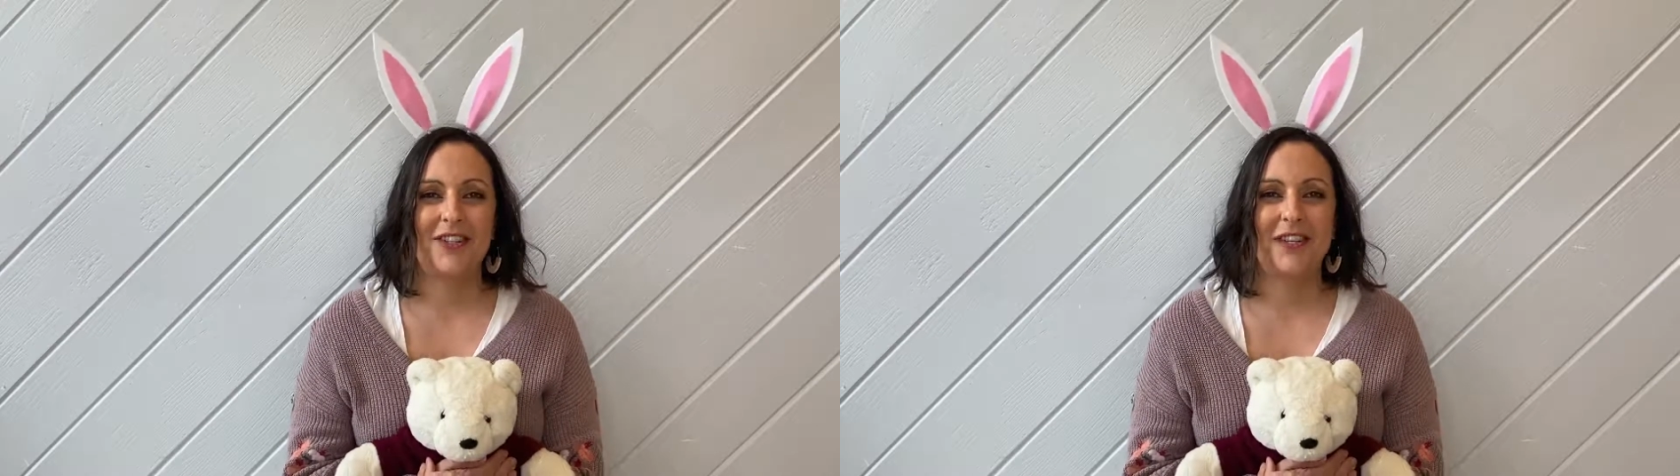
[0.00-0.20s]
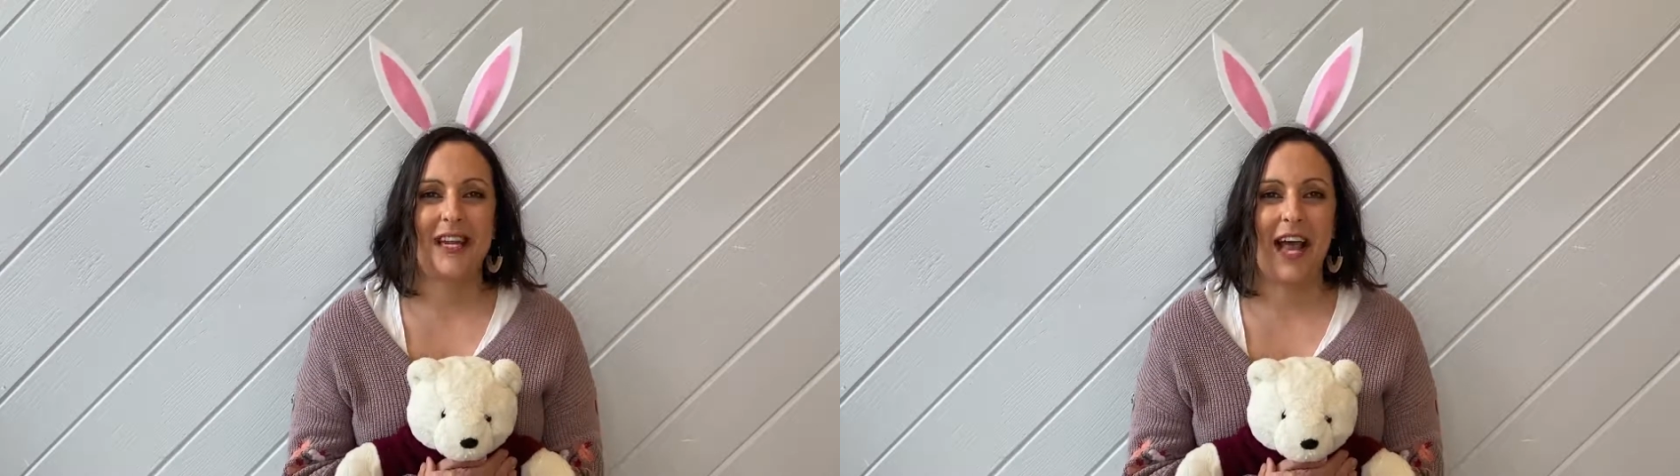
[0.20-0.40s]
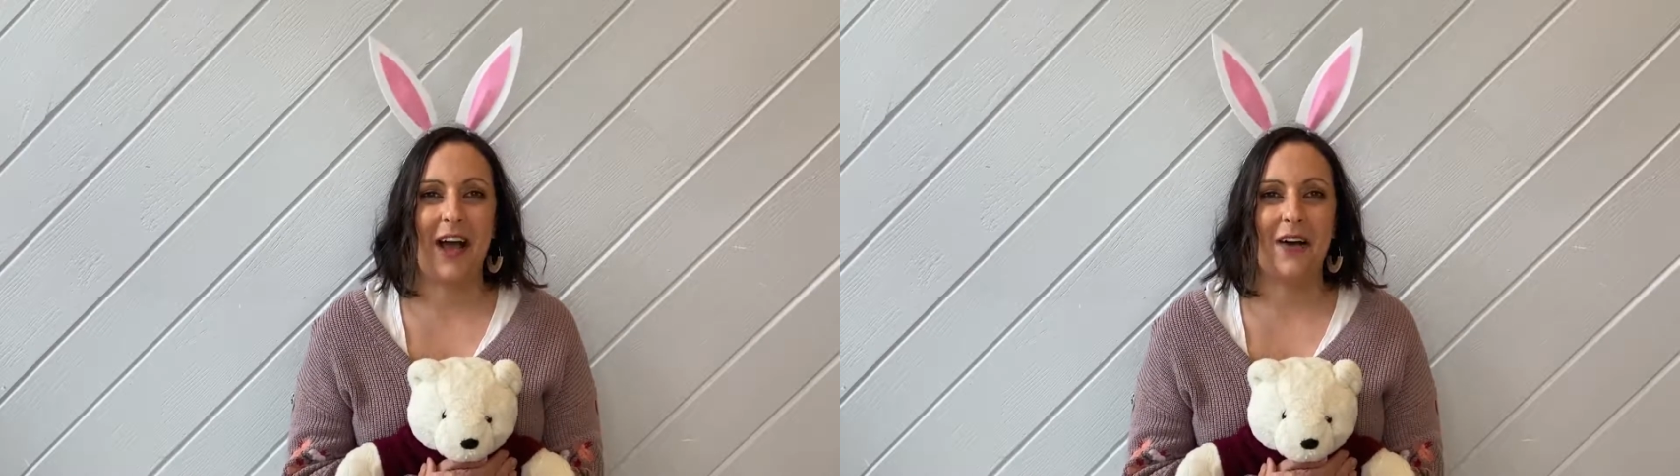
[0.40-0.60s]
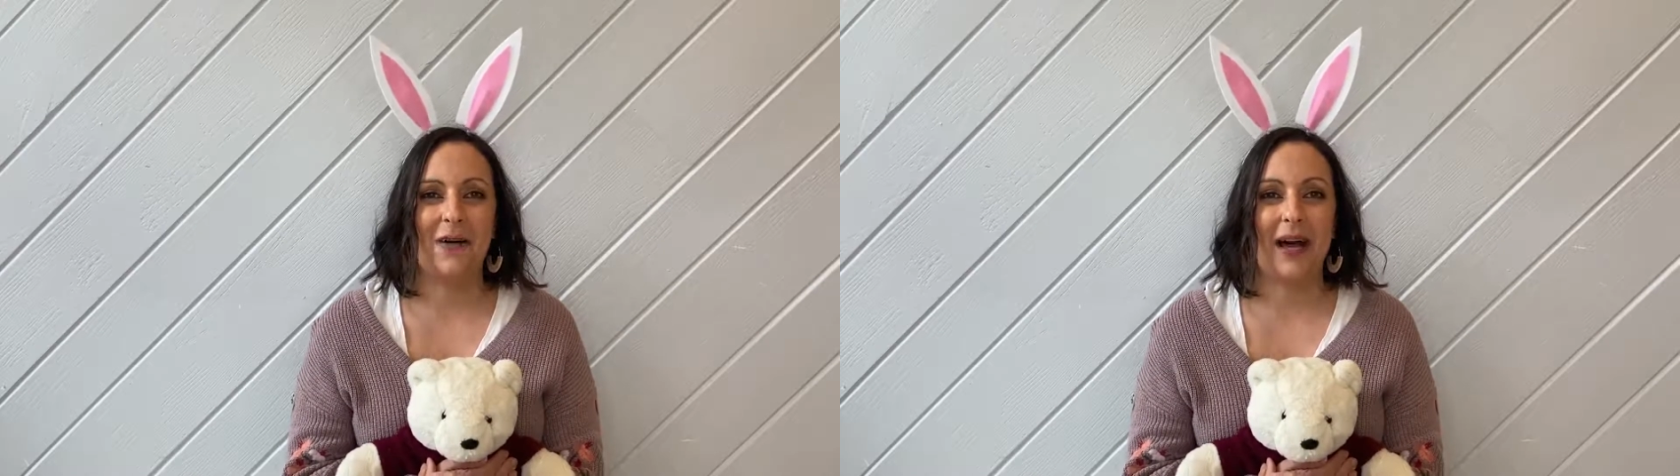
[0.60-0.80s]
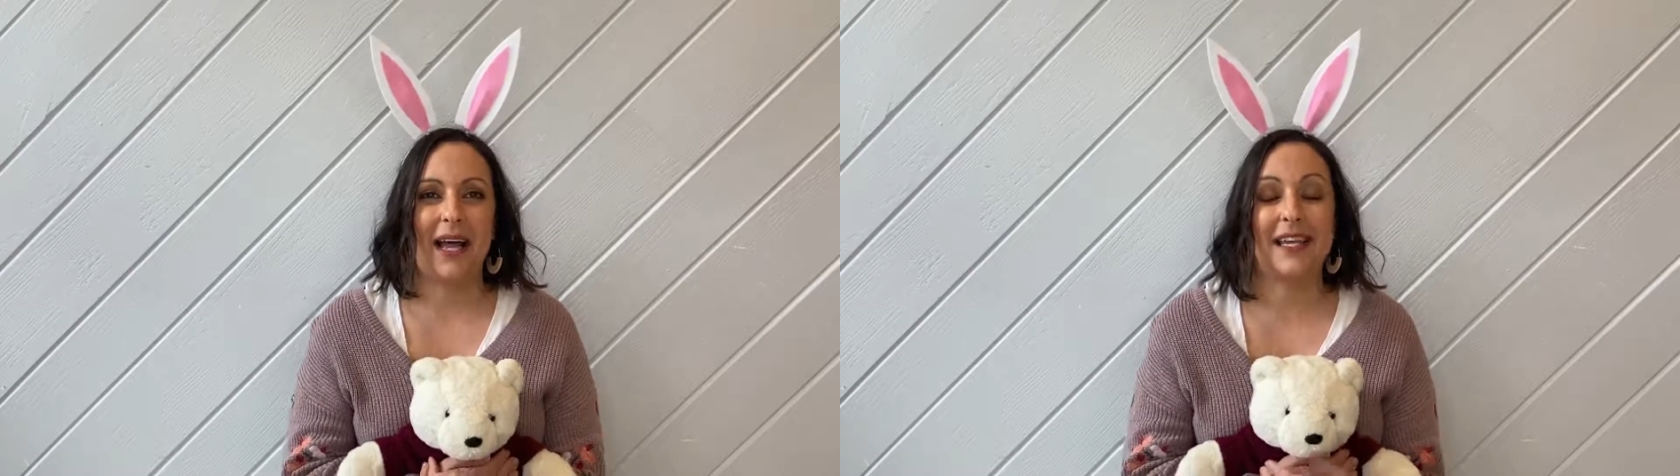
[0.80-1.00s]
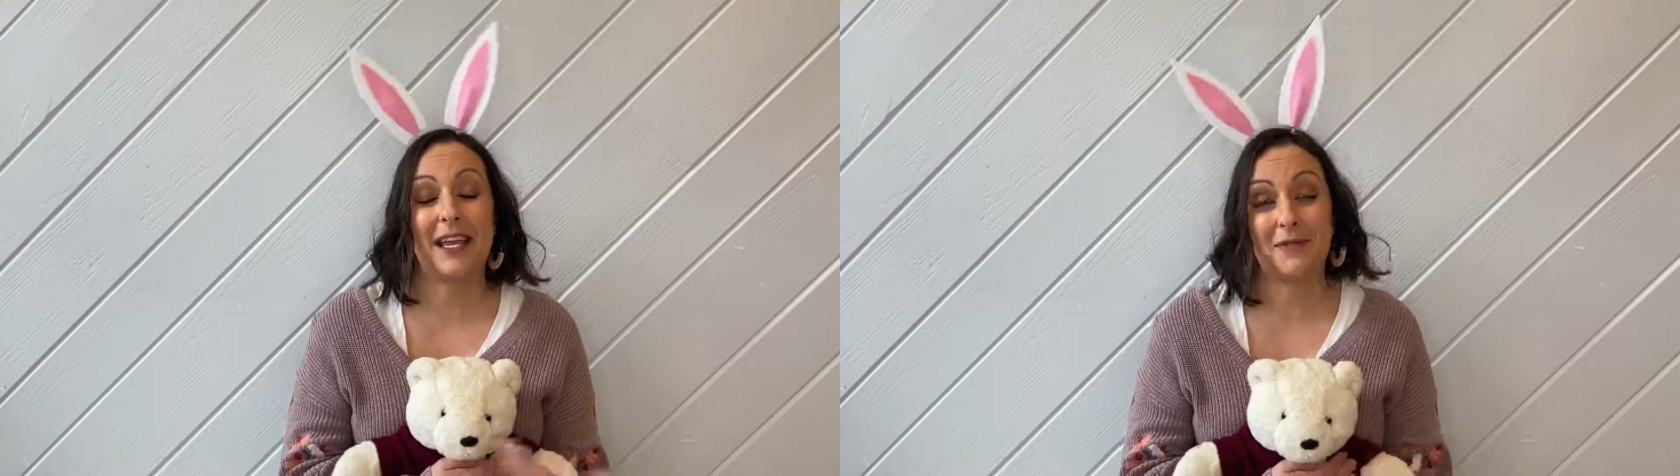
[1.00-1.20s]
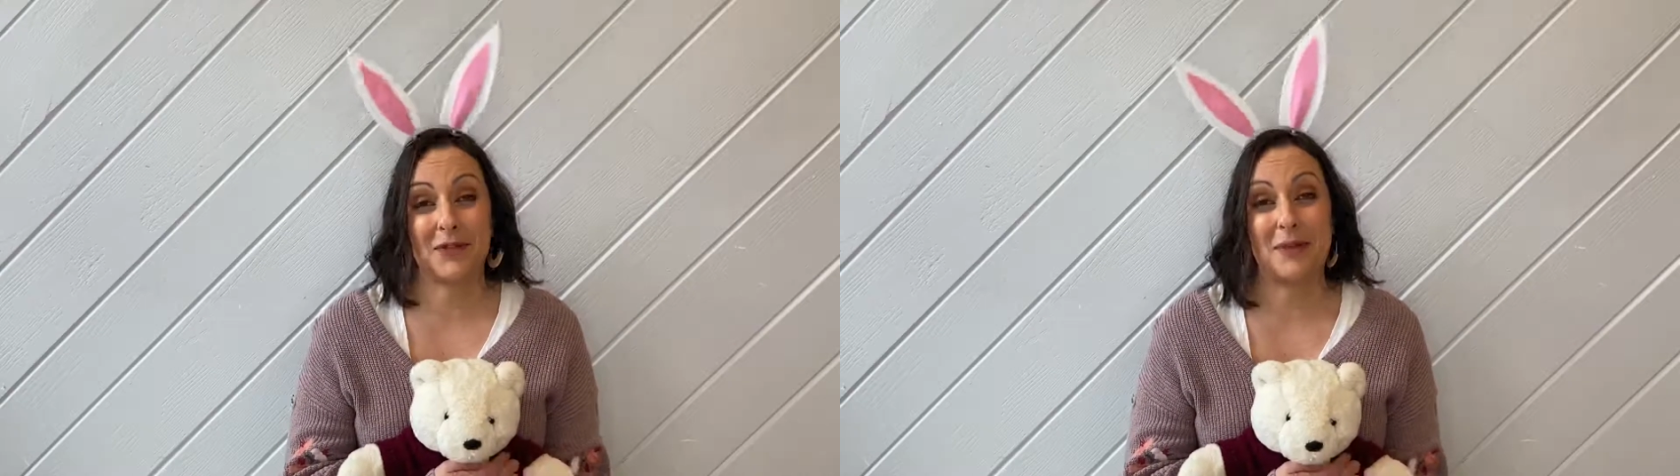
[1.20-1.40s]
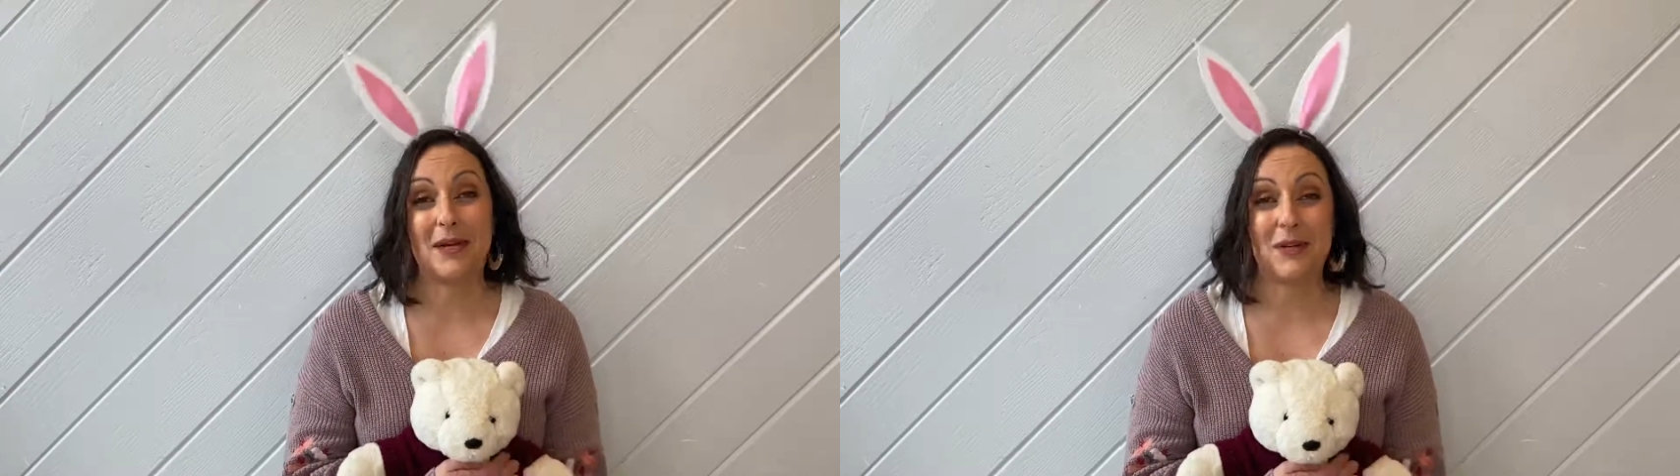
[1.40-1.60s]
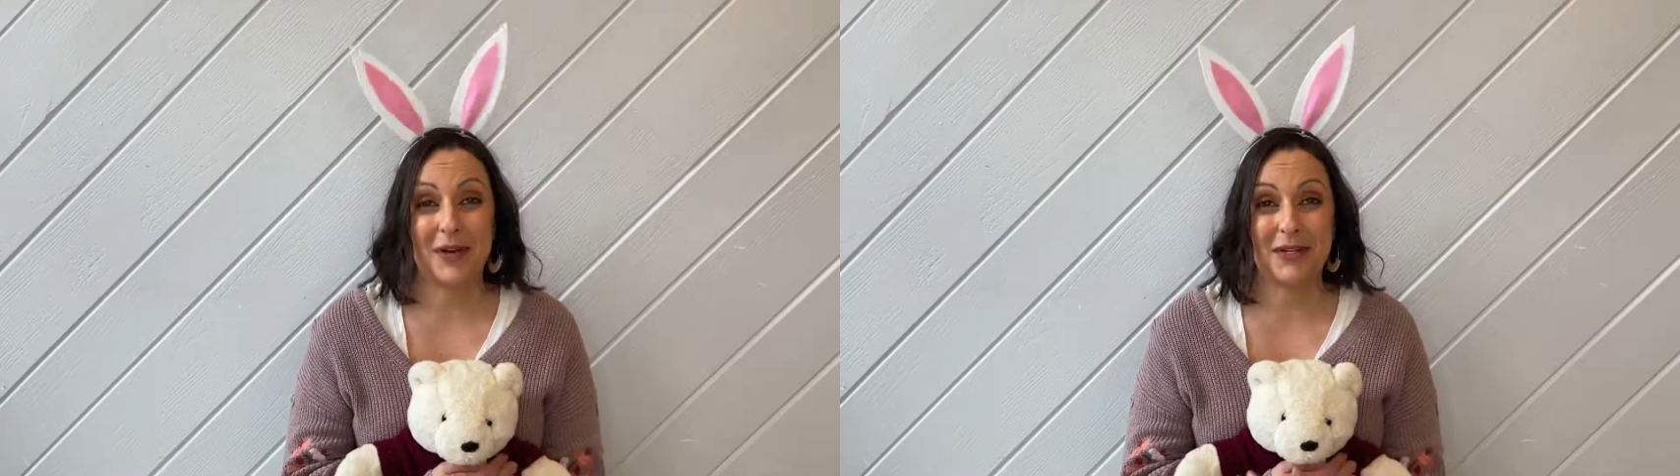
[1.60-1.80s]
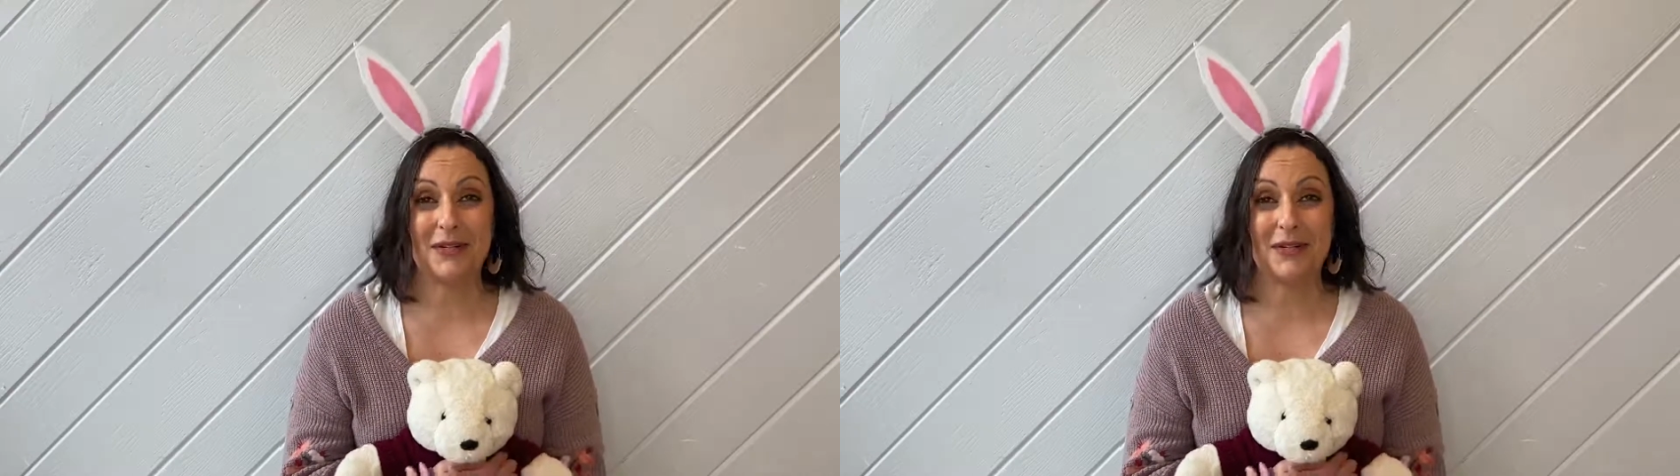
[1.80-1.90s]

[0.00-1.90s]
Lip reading: I gave her to my daughter,